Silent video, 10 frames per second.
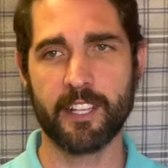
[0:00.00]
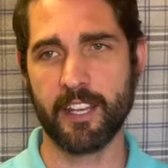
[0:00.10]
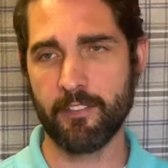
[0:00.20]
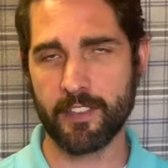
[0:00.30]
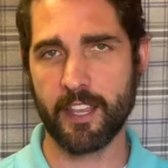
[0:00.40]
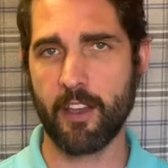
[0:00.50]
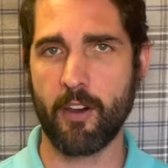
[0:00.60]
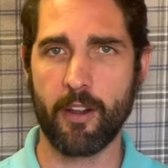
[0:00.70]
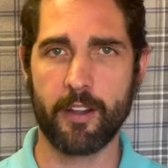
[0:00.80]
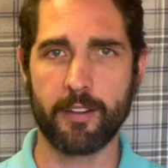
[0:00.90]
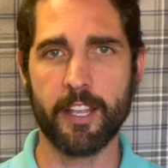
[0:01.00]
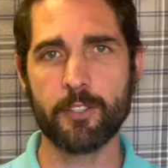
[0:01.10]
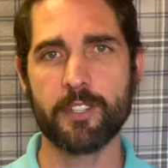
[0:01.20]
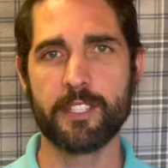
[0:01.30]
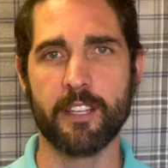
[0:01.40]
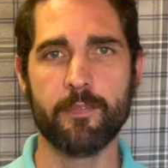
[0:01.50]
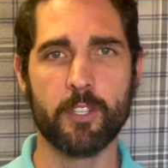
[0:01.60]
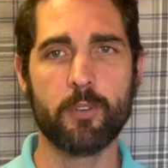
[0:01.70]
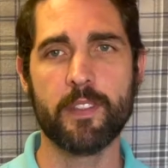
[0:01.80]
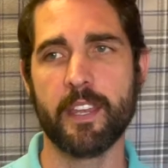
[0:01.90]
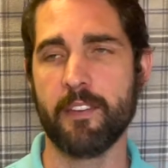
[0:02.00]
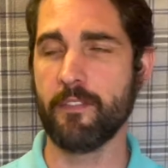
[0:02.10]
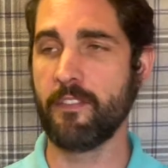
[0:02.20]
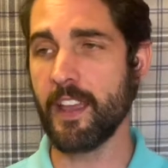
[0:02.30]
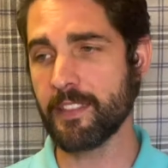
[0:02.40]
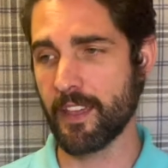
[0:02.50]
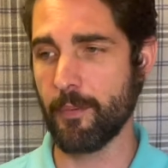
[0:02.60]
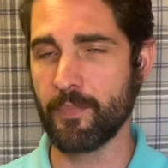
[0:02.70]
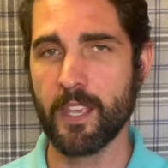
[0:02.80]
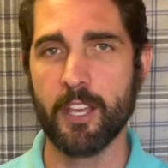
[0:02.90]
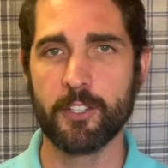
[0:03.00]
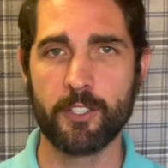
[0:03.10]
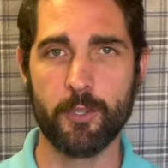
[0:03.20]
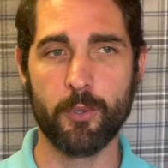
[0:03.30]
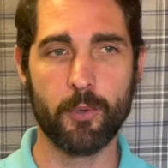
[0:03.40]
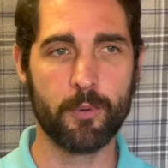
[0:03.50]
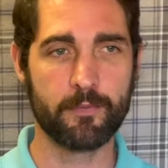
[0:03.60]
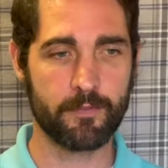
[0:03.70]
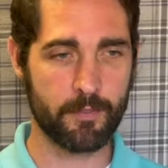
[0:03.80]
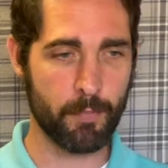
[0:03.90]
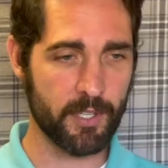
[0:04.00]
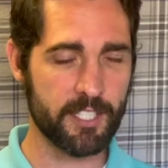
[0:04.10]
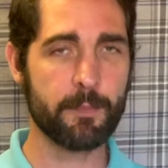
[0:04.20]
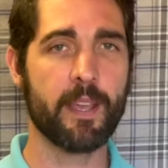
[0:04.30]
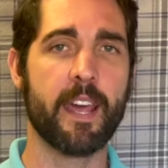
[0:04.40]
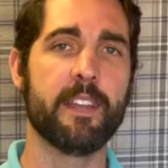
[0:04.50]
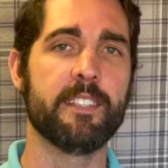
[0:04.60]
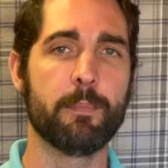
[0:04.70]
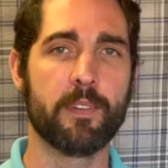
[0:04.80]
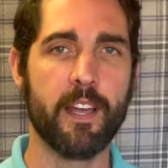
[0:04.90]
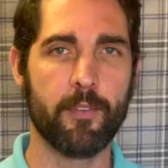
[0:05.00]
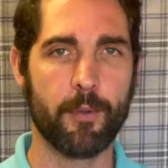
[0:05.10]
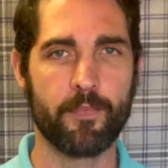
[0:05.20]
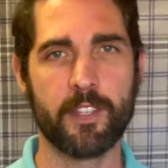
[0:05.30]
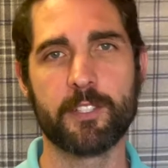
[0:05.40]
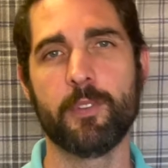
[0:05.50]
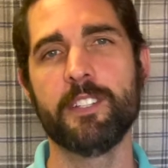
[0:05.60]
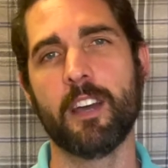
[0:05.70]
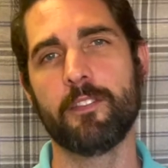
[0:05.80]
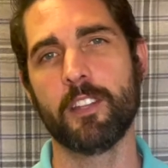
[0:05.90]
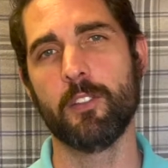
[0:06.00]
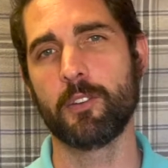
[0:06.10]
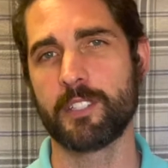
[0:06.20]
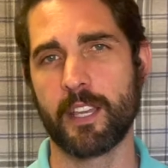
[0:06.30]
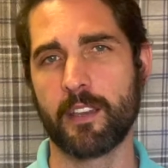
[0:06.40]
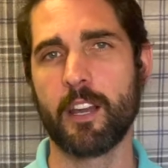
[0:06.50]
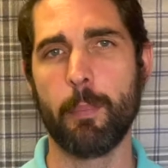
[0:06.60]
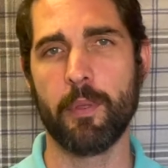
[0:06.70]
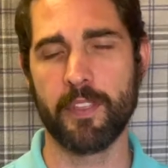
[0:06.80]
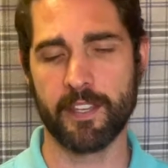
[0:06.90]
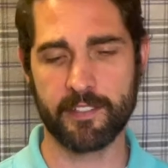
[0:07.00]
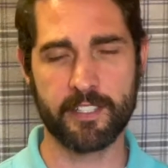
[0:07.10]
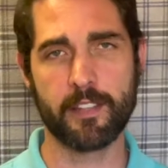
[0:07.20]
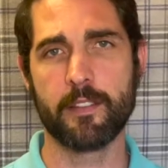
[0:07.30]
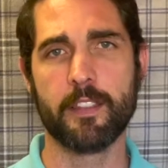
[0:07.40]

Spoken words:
And if they are interested, you can then invite them to participate at a deeper level. So this often looks like a couple things.